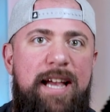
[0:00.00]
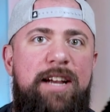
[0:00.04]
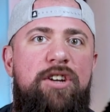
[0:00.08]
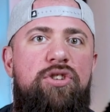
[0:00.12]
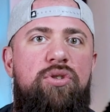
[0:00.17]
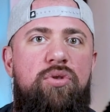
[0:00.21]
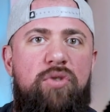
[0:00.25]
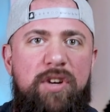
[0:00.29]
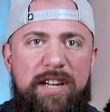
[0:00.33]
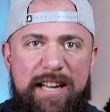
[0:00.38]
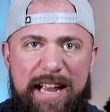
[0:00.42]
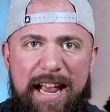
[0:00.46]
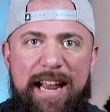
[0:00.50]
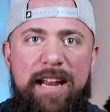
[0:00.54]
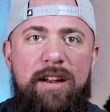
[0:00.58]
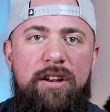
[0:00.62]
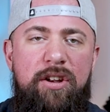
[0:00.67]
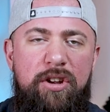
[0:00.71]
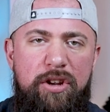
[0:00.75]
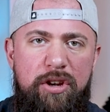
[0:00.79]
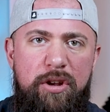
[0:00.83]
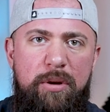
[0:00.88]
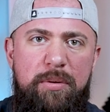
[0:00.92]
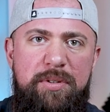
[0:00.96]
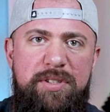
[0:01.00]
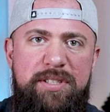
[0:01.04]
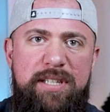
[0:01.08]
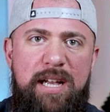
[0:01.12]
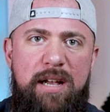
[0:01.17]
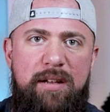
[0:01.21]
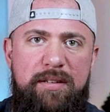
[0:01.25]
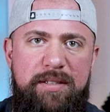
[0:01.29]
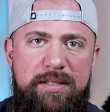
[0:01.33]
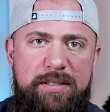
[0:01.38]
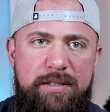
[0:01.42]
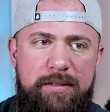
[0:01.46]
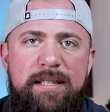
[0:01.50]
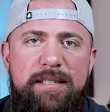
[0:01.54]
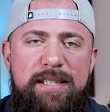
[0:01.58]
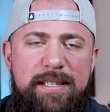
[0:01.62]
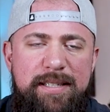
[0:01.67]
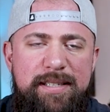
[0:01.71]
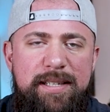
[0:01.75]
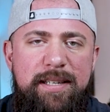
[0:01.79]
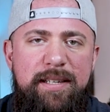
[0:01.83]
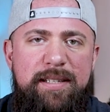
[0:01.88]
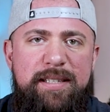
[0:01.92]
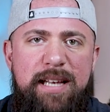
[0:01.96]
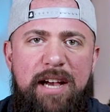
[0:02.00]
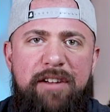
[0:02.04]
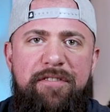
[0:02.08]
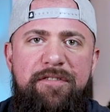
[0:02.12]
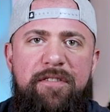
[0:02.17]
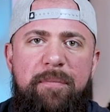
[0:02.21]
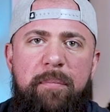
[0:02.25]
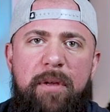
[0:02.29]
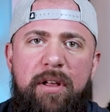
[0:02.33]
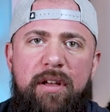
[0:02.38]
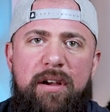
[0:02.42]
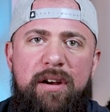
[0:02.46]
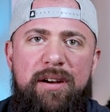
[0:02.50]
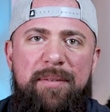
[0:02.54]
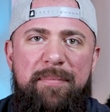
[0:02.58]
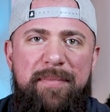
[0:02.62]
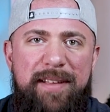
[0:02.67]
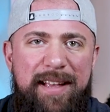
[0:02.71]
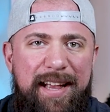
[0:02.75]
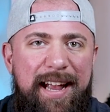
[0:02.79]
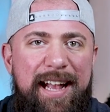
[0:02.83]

and create new cells. Does that sound familiar?